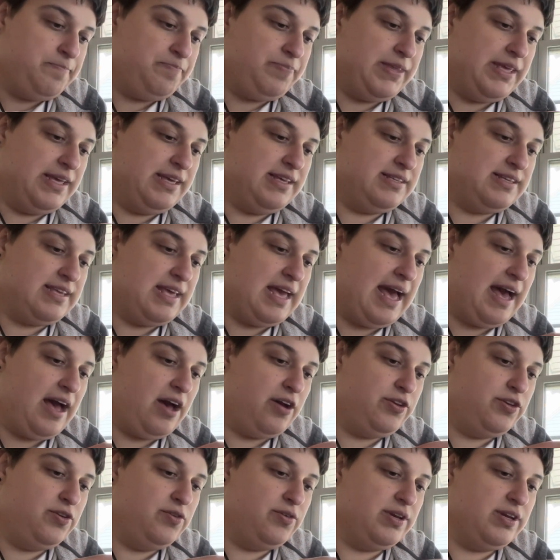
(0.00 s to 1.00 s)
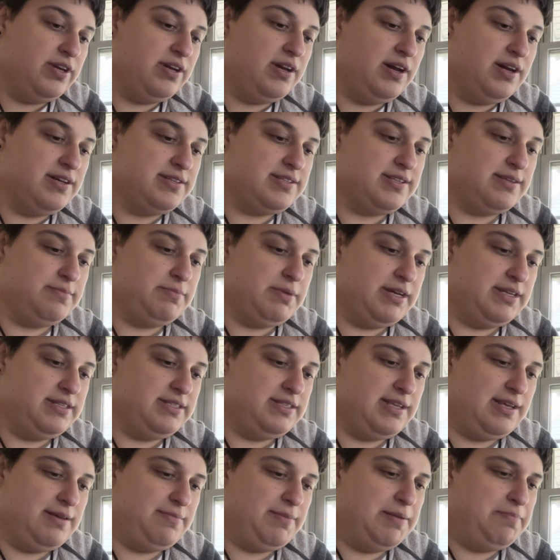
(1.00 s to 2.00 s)
is how you can customize
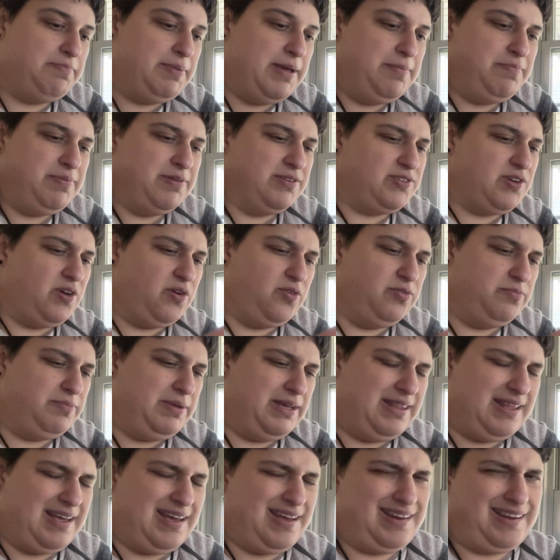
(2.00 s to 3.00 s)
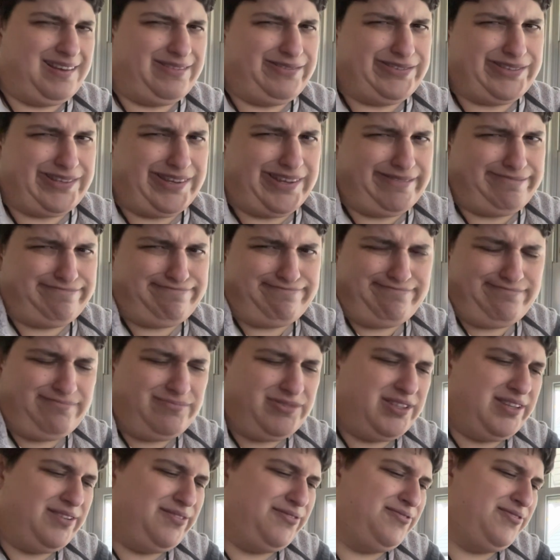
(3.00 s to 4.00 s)
them. And people told me that, and I was like,
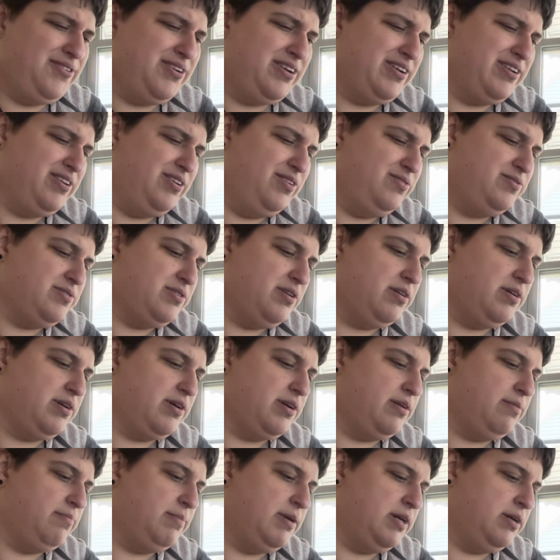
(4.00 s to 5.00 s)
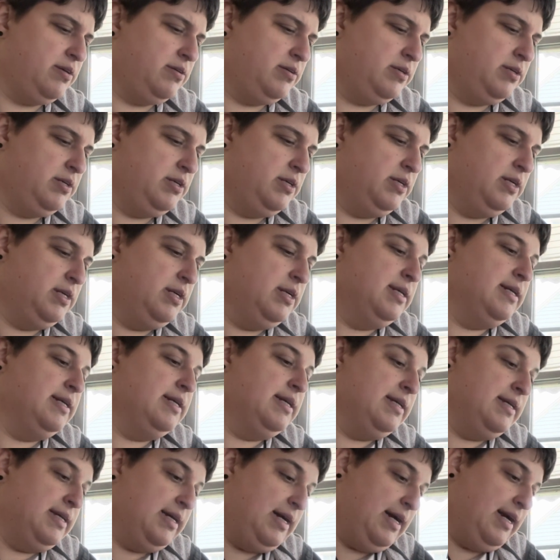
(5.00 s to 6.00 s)
what the fuck are you talking about?
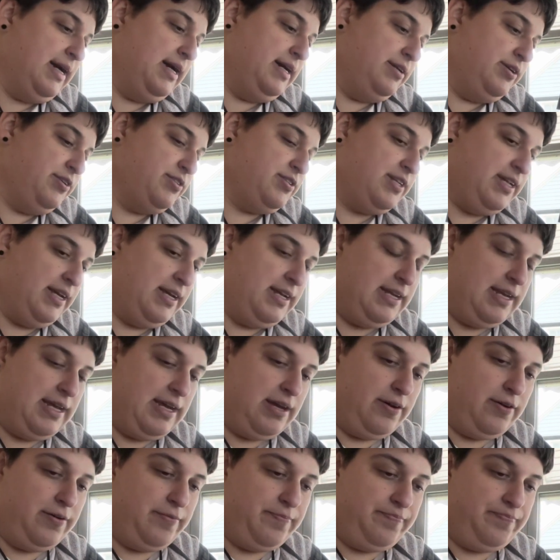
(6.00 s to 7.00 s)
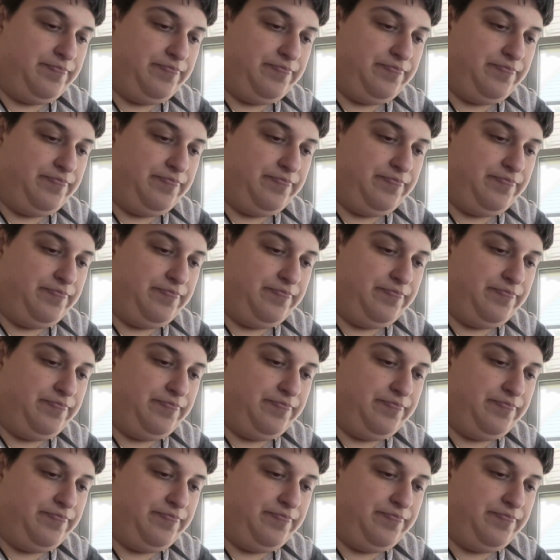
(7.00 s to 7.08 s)
I understand now.